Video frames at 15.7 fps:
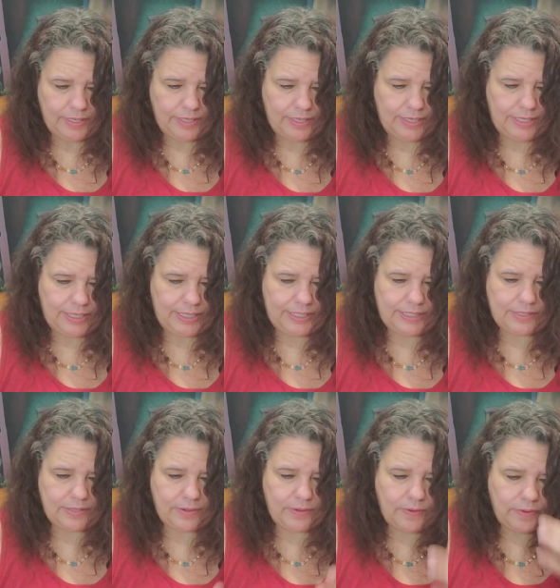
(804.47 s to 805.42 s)
Here it is.
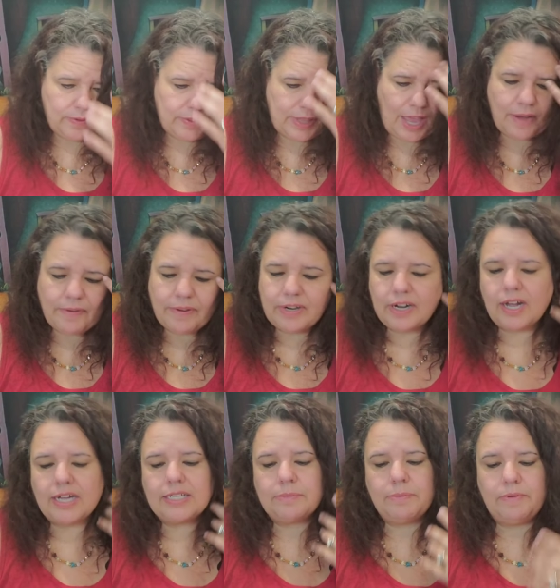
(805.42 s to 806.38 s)
So that one
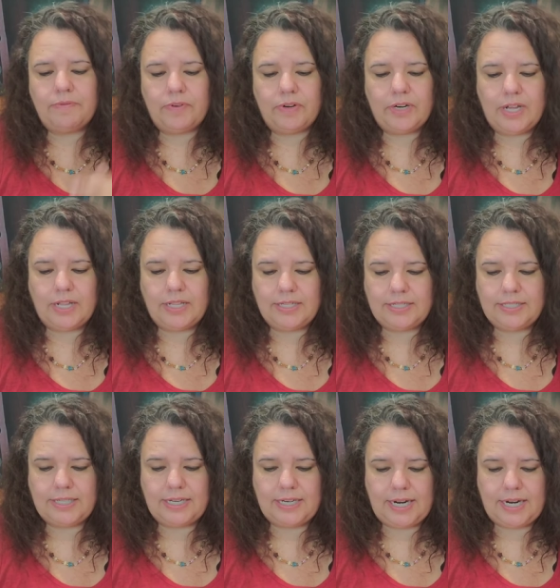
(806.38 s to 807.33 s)
cost me
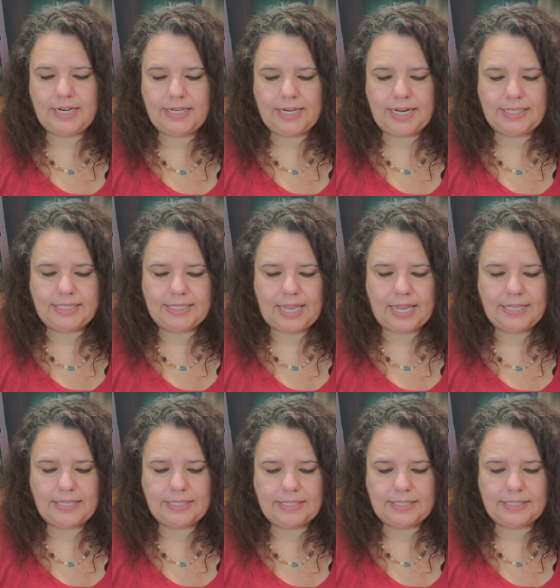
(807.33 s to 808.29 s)

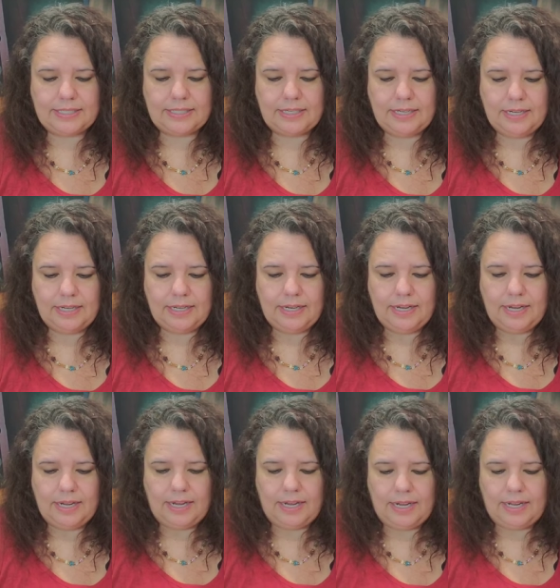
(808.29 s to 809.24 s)
$4.99.
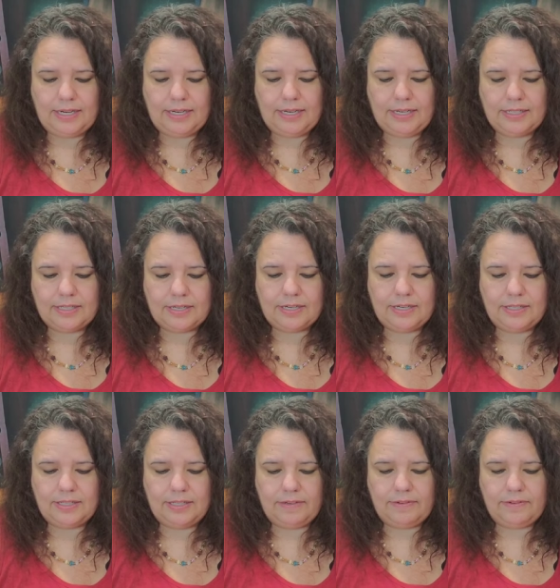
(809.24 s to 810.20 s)
And it is
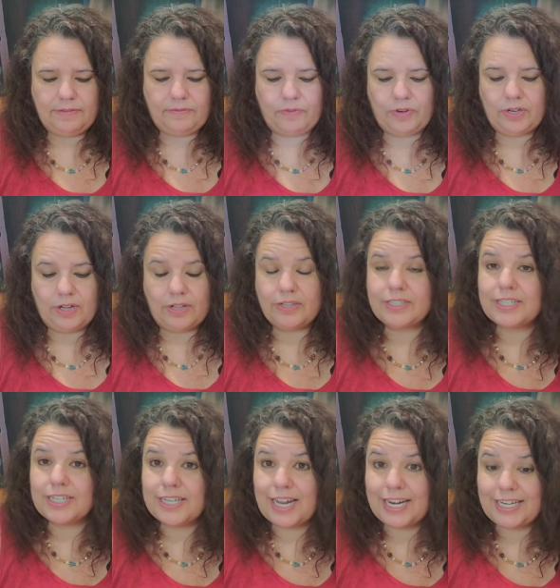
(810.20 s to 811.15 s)
currently
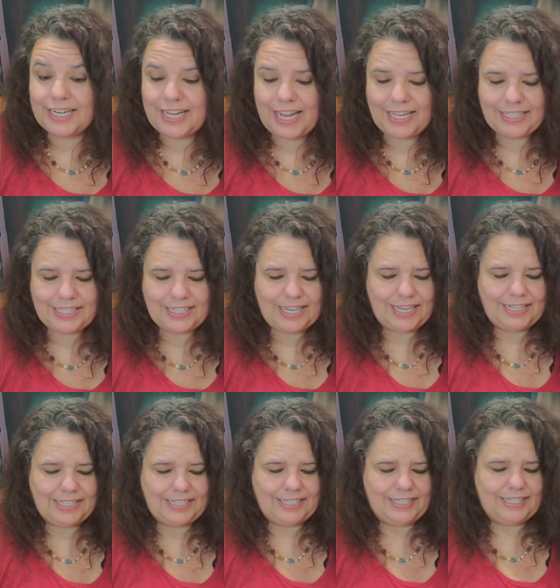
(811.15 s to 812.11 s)
$4.98.
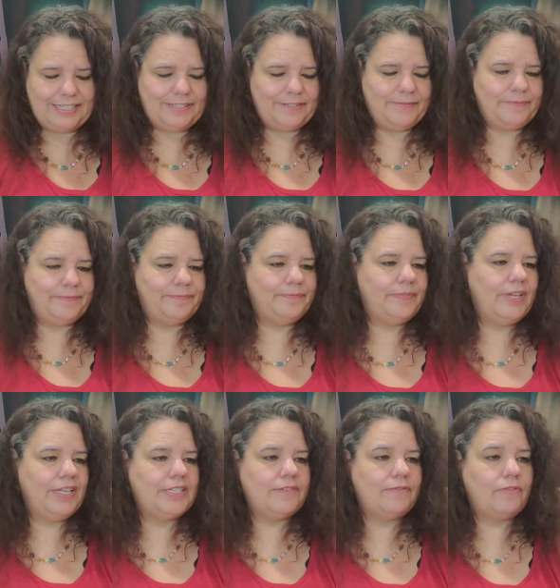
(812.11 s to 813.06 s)

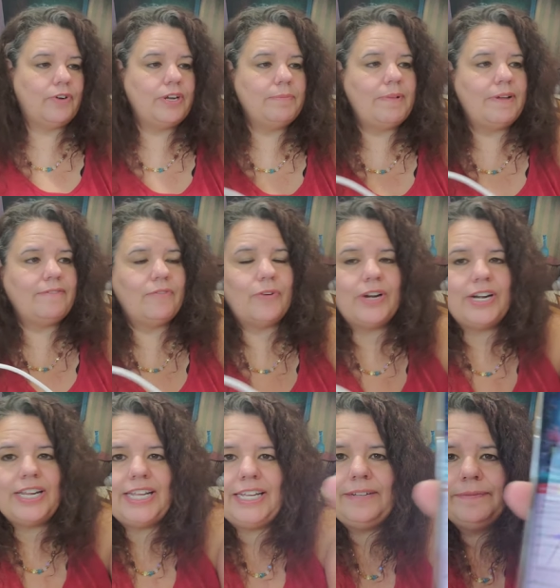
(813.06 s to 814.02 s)
It's a 40 by
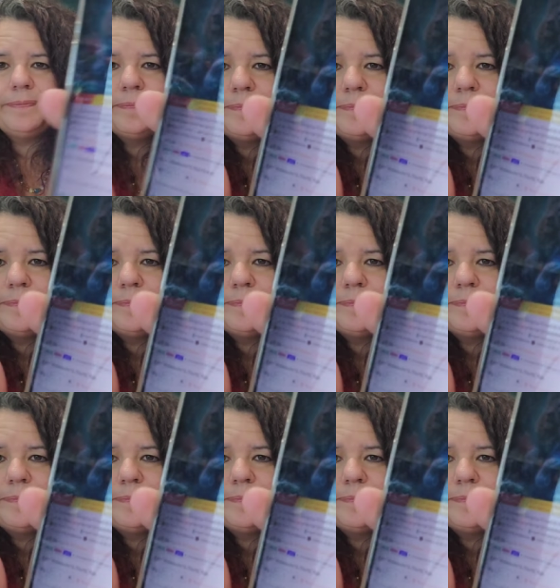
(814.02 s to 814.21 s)
40